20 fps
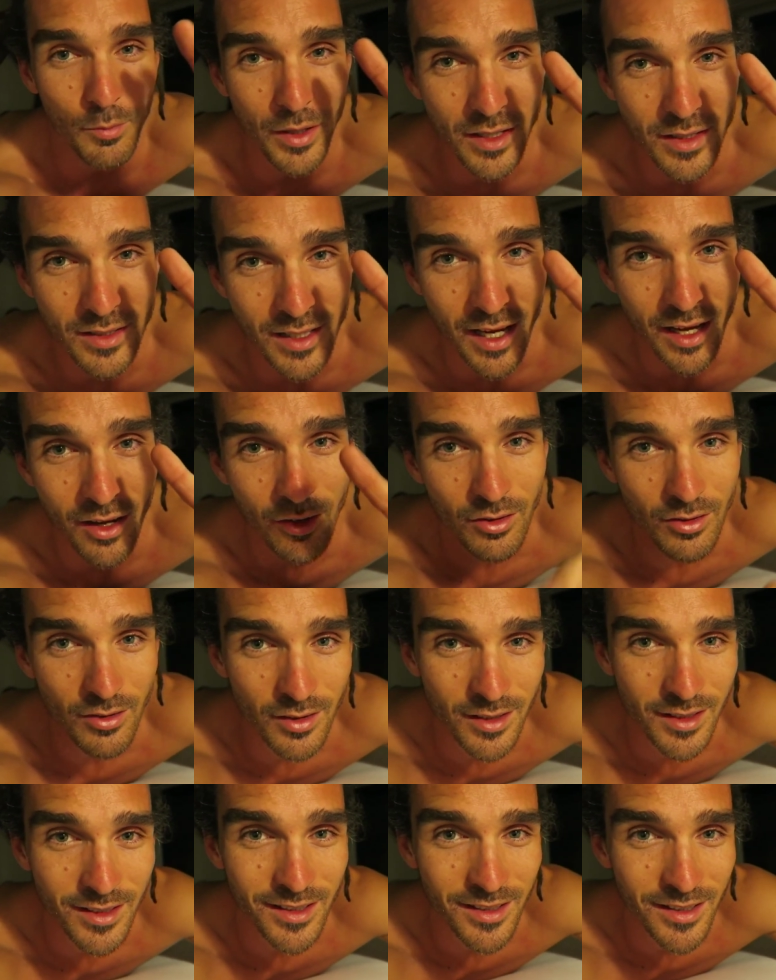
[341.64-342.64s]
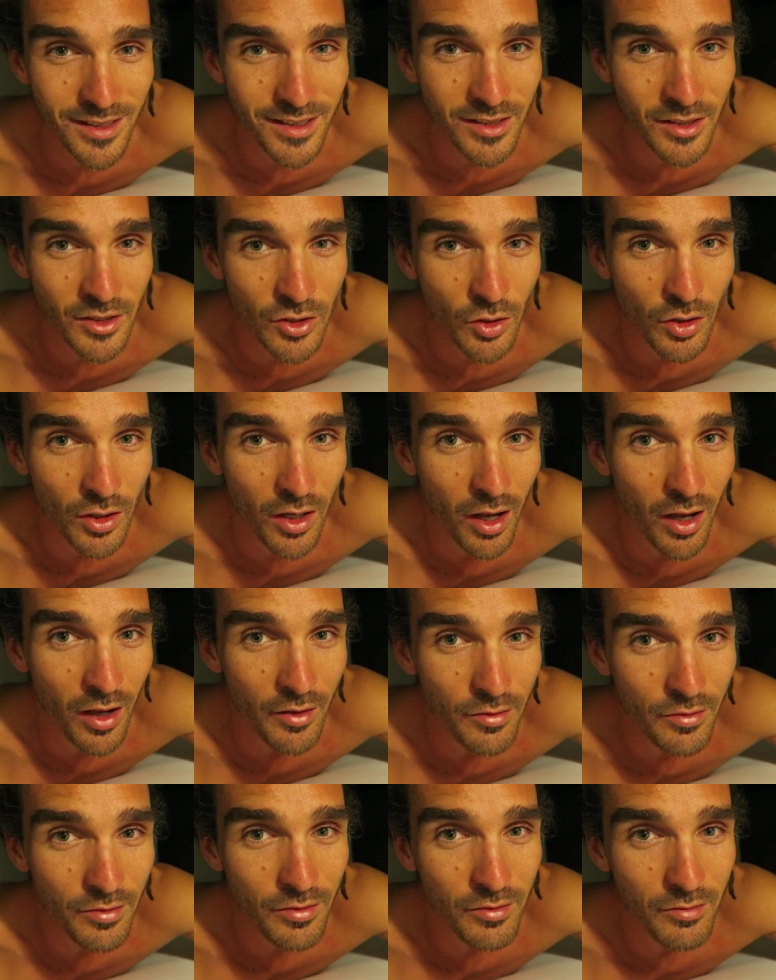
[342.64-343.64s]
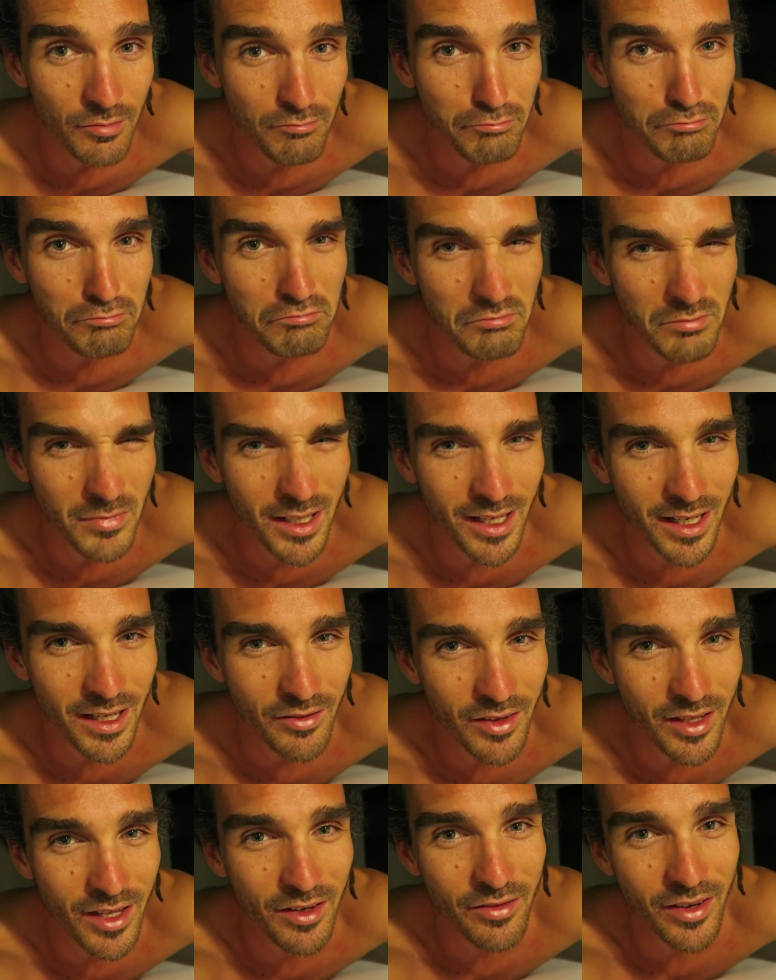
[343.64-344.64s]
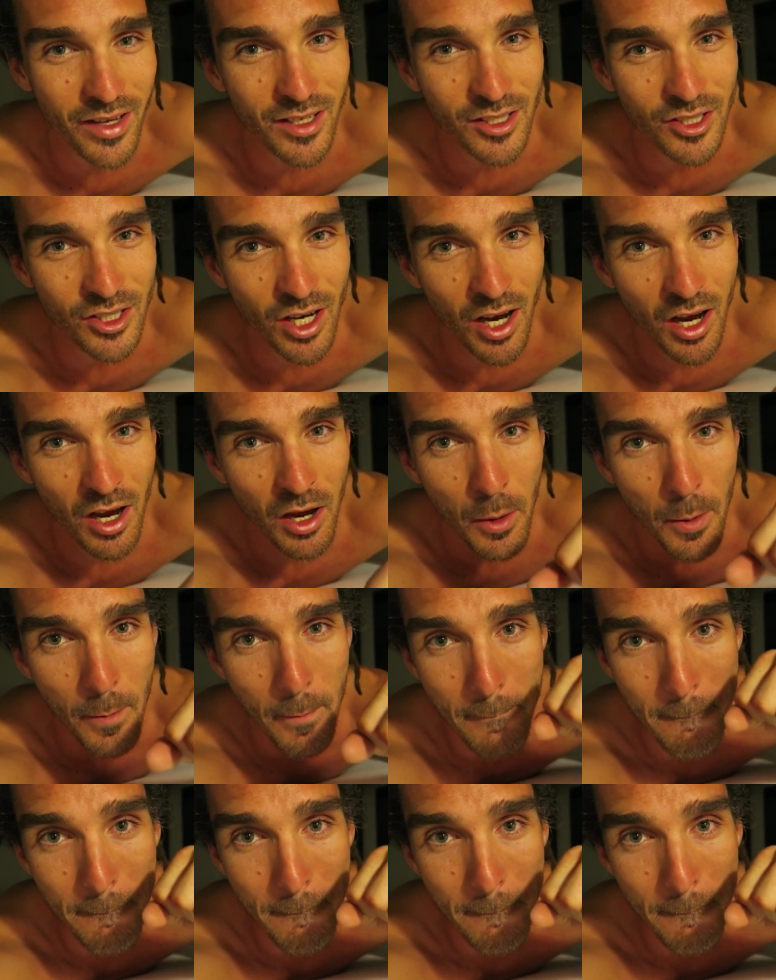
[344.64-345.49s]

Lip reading: Peace out, enjoy life, and live the adventure.